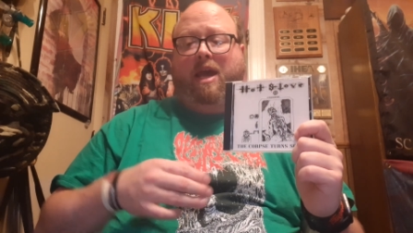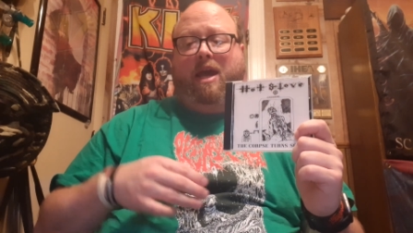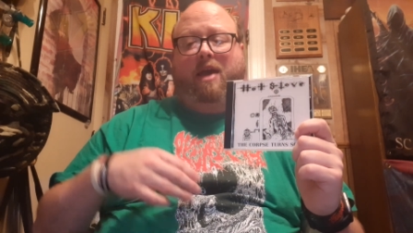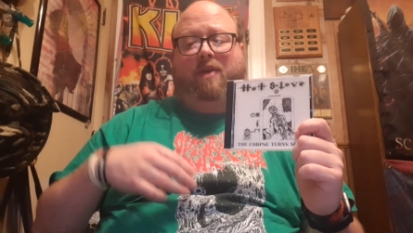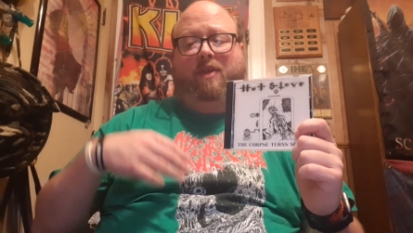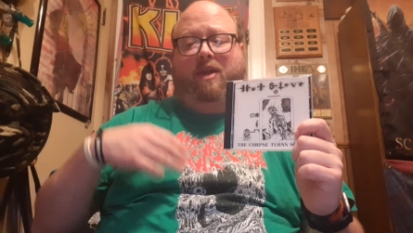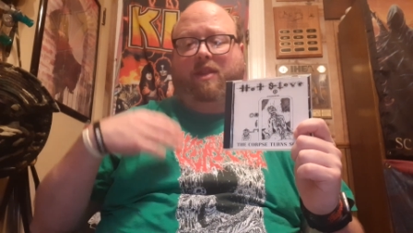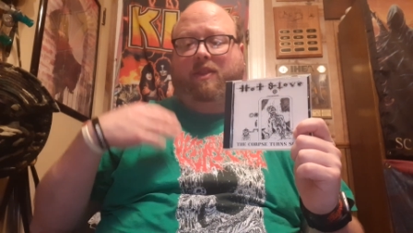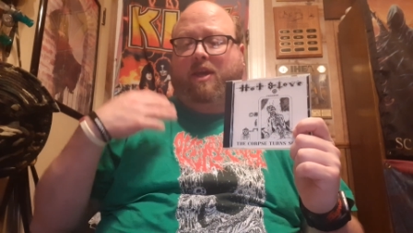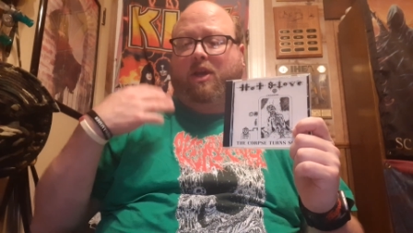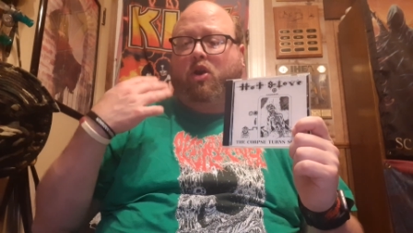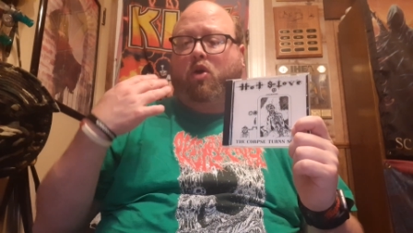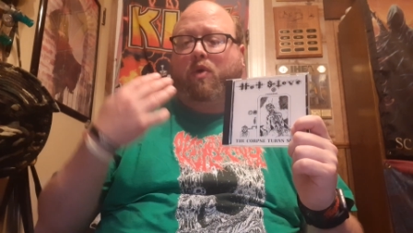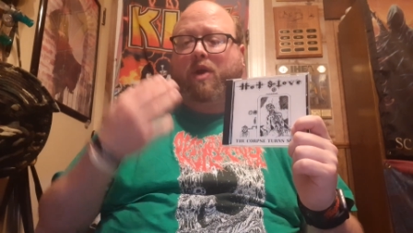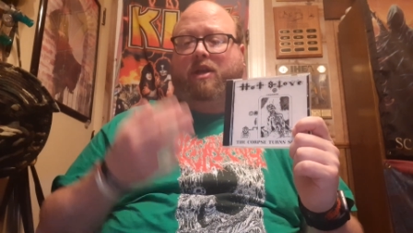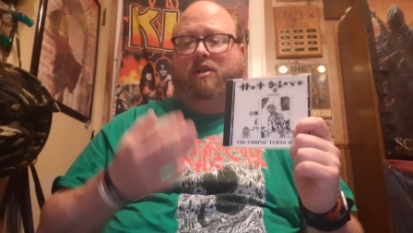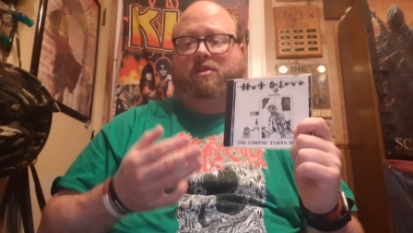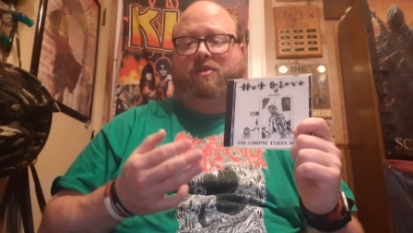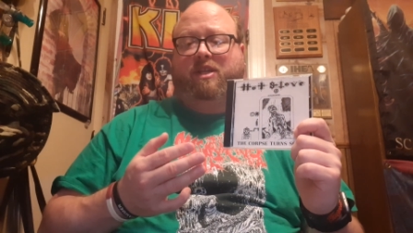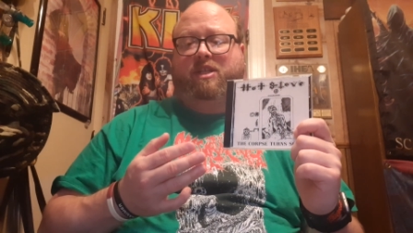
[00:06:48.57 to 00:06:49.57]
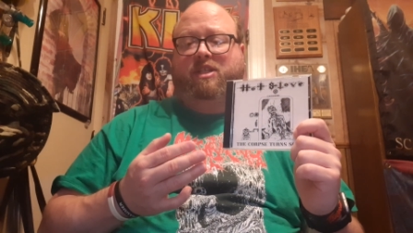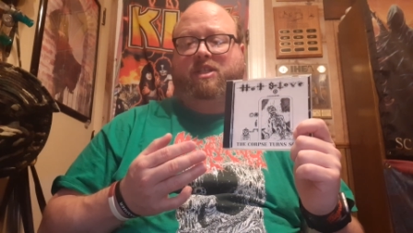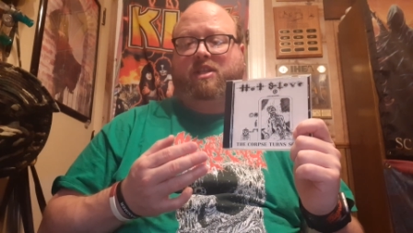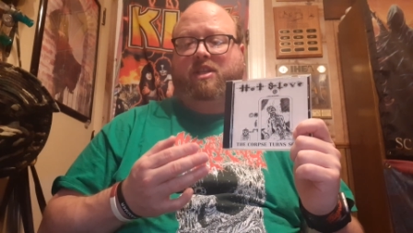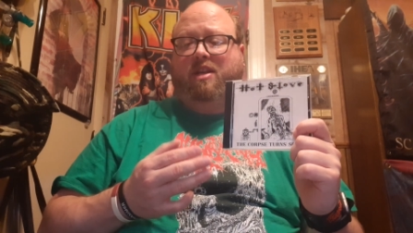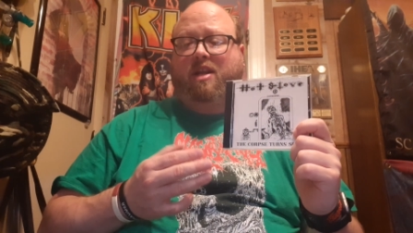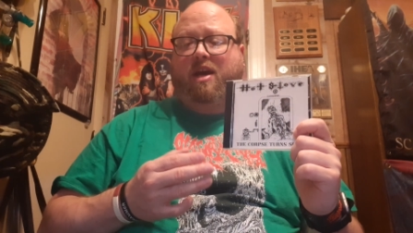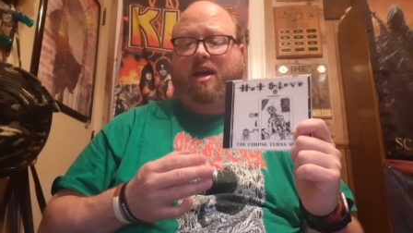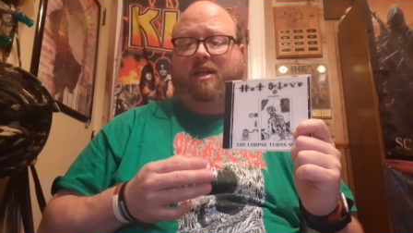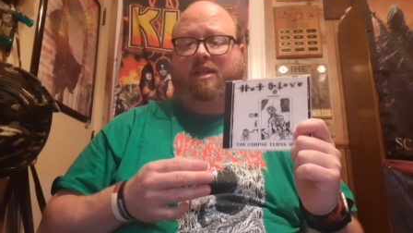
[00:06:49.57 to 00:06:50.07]
And then they go into into this
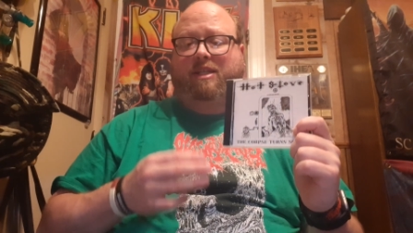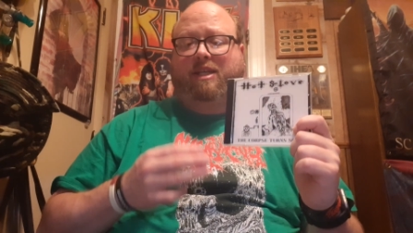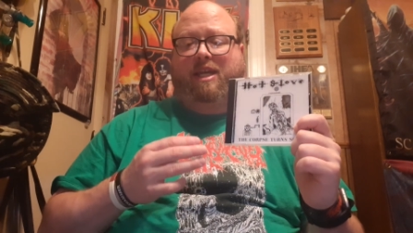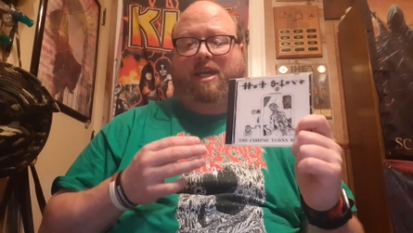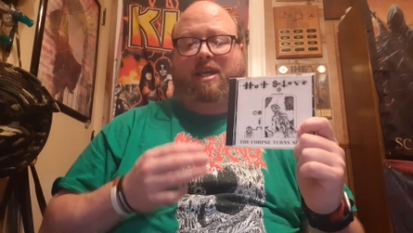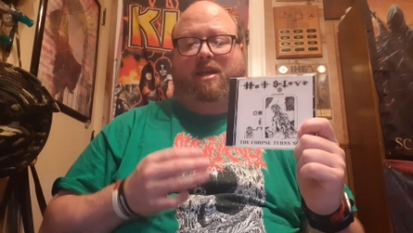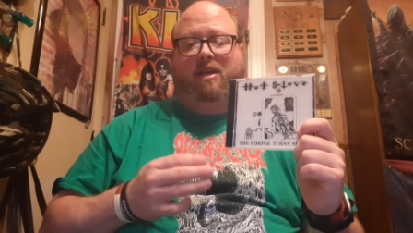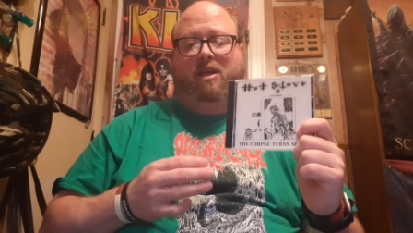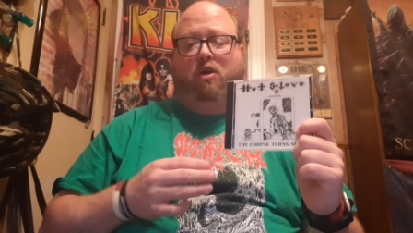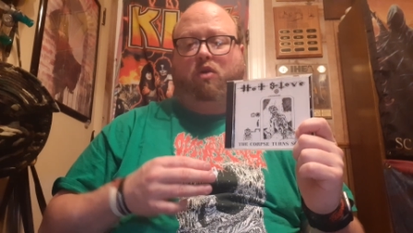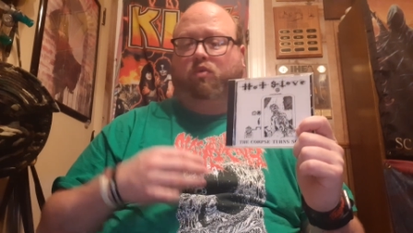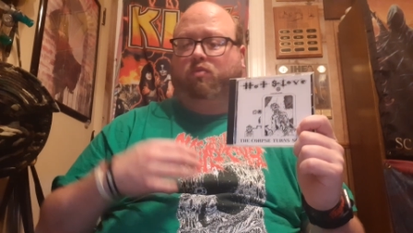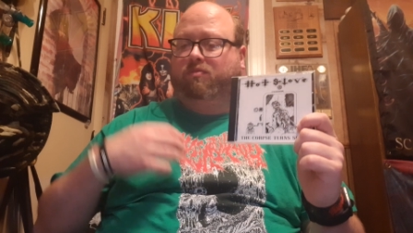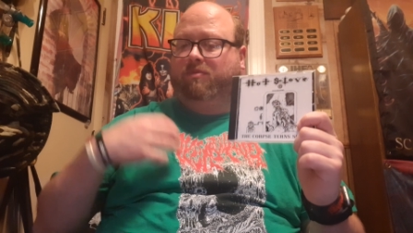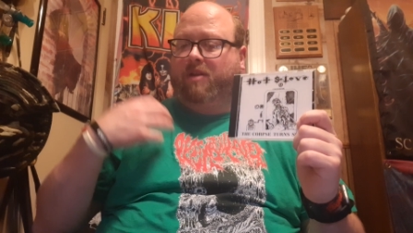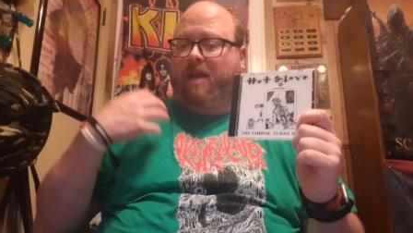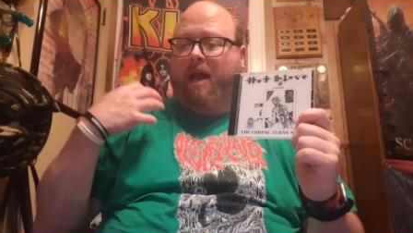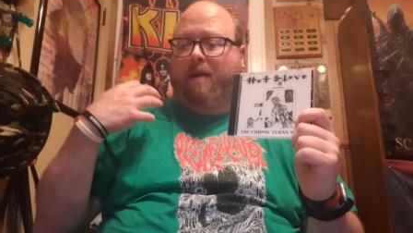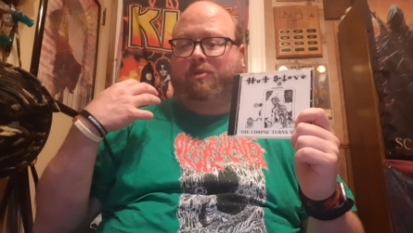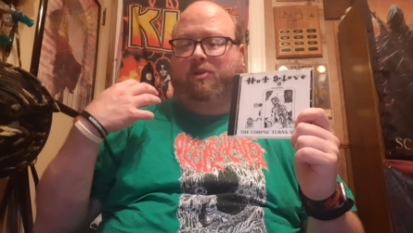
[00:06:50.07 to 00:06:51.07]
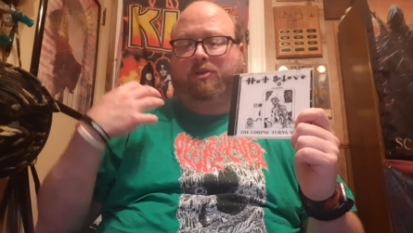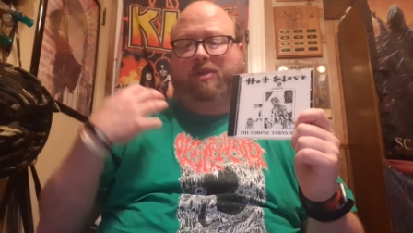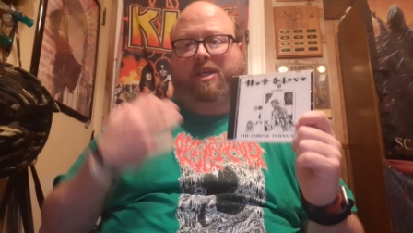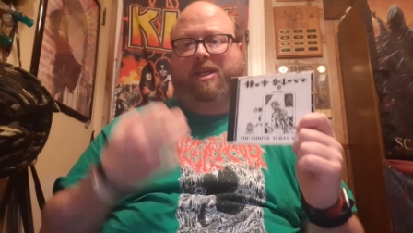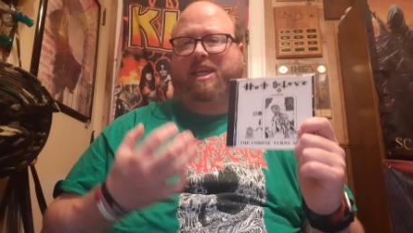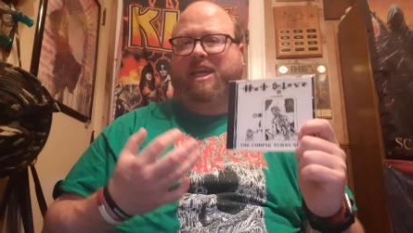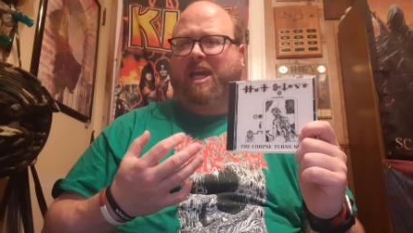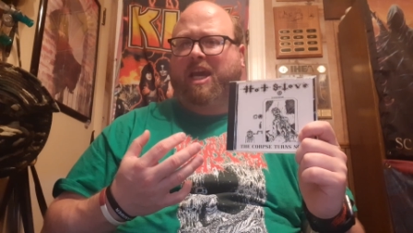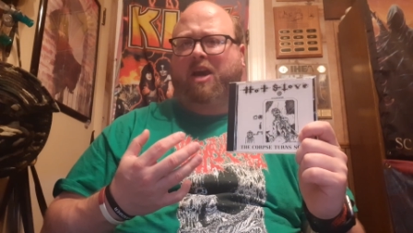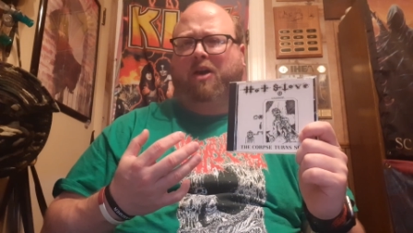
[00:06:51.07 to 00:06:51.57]
nice, you know,
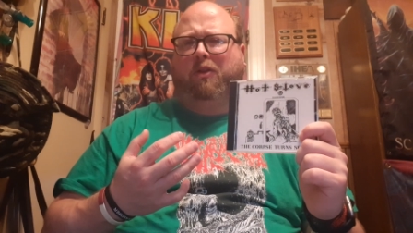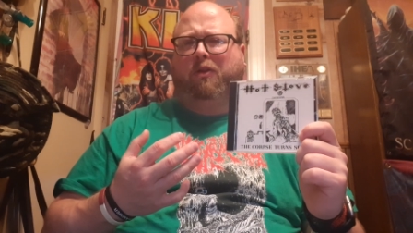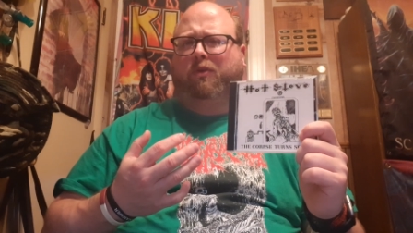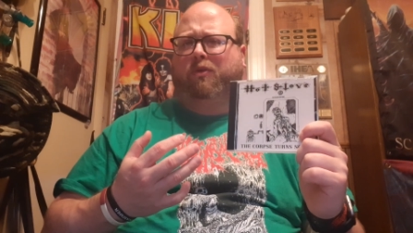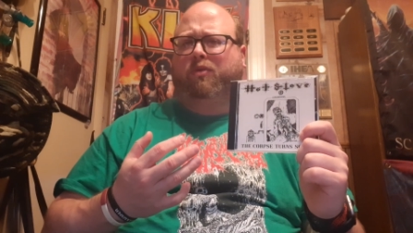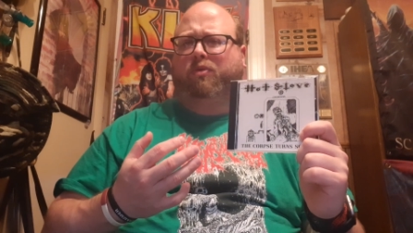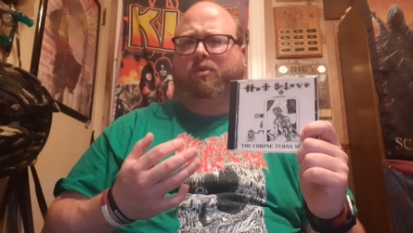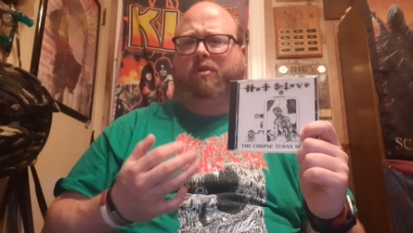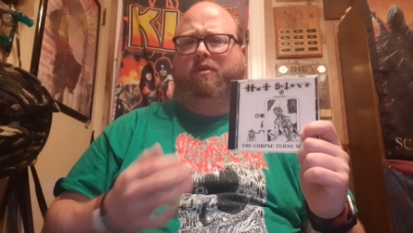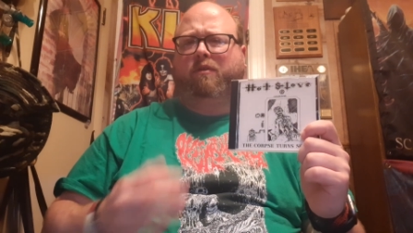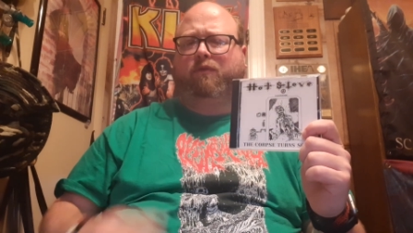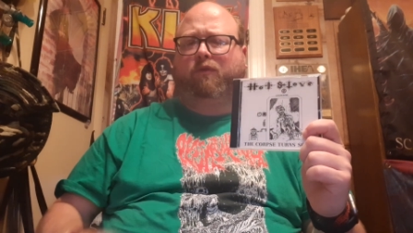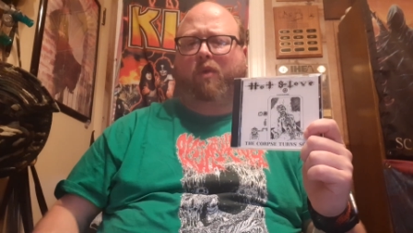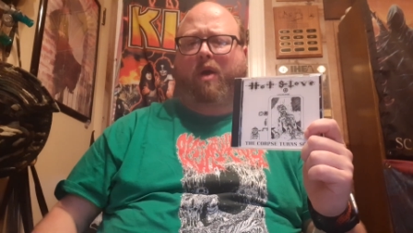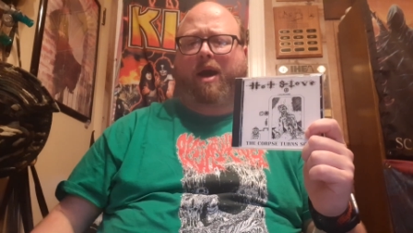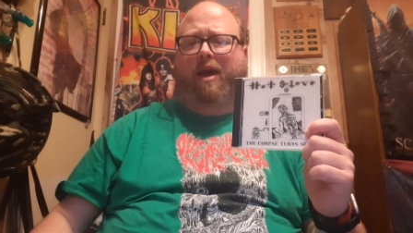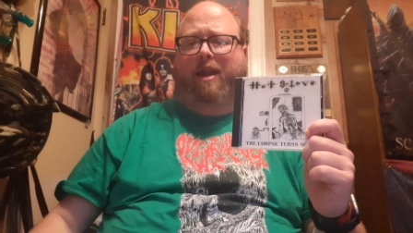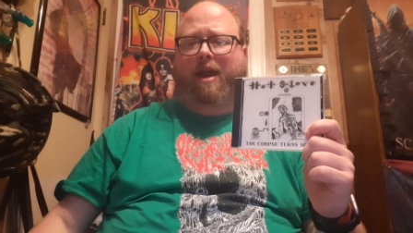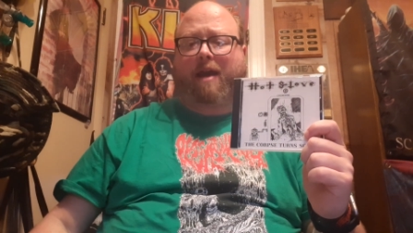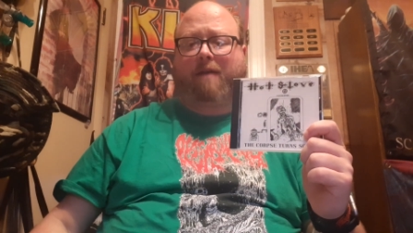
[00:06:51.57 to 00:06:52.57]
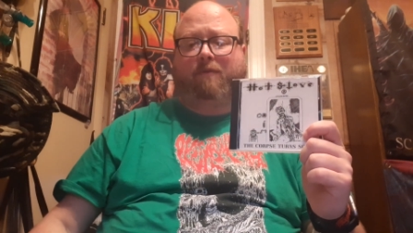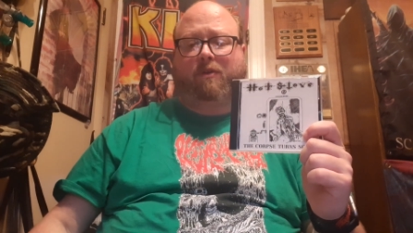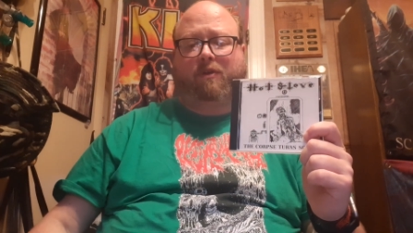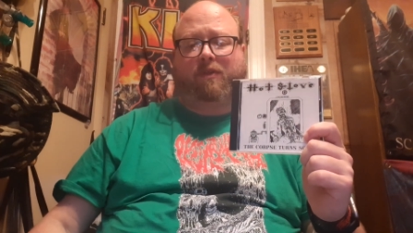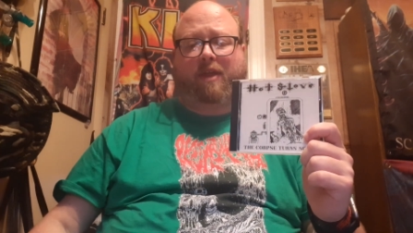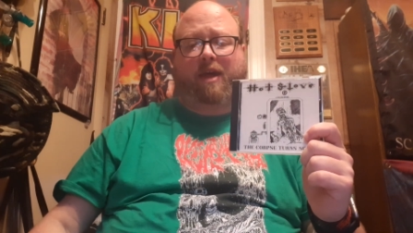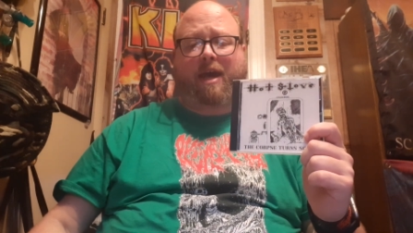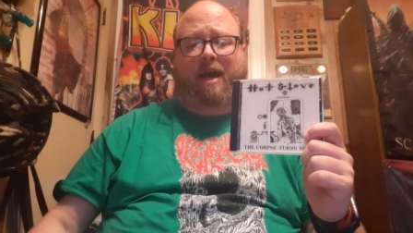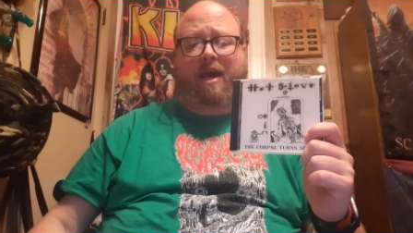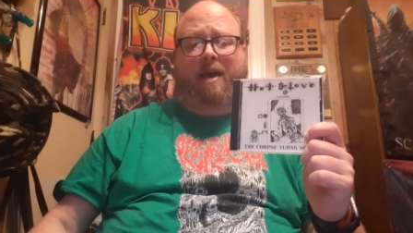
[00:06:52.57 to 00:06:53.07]
absolutely killer groove right after
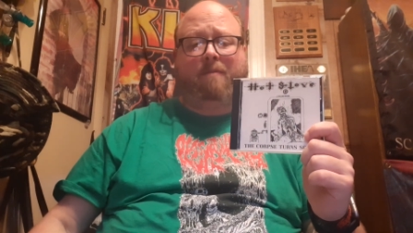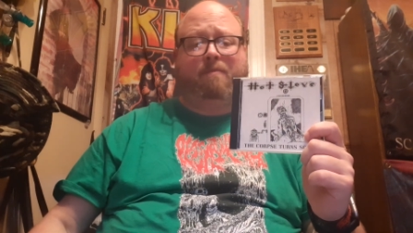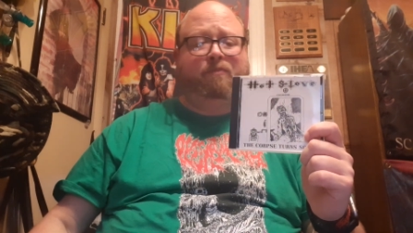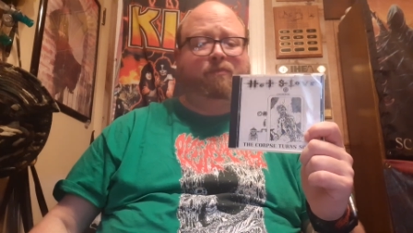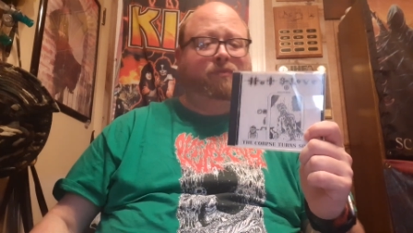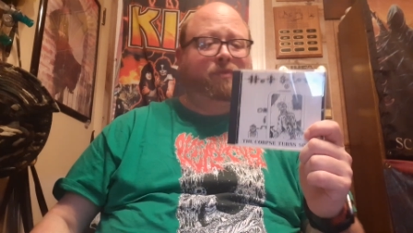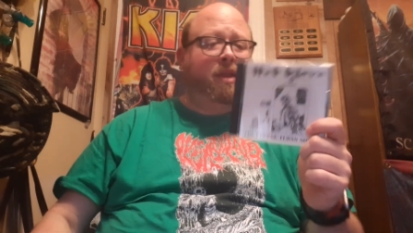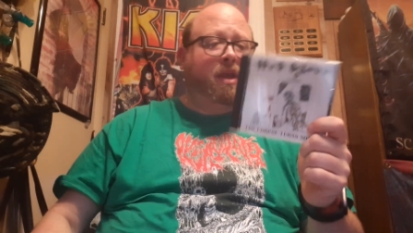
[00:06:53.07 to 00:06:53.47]
that.